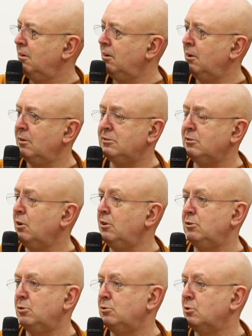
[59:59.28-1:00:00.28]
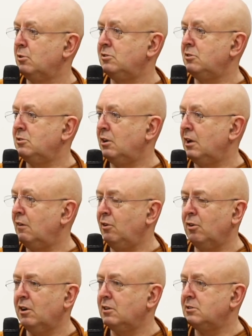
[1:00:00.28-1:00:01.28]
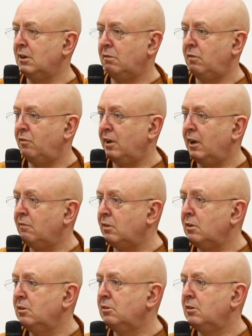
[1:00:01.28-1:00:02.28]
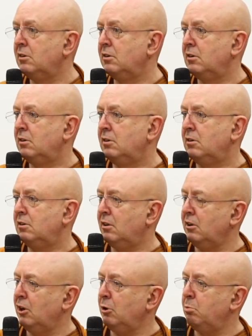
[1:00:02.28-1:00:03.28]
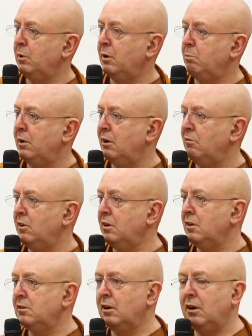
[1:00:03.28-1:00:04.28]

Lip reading: There's only two choices you have. You're not going to suffer forever. You're either going to get better or you're going to